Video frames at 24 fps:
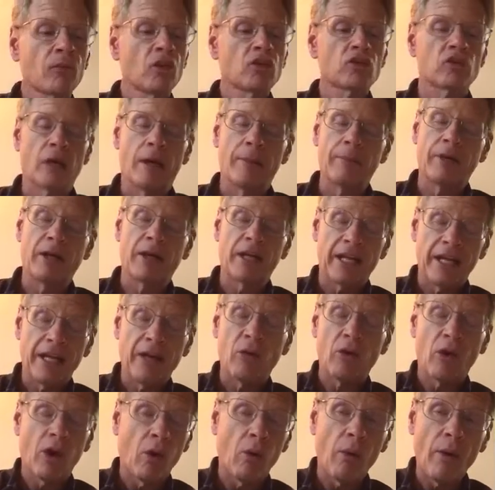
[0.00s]
So I'm going to
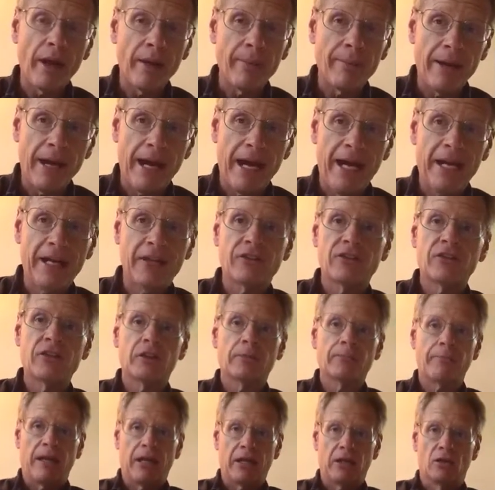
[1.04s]
again go way back to
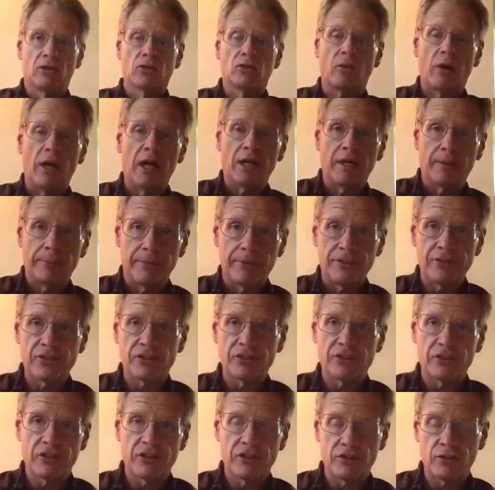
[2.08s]
your bottled water
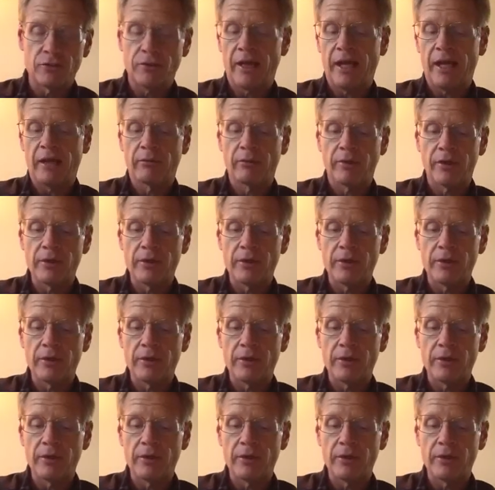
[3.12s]
business that you had,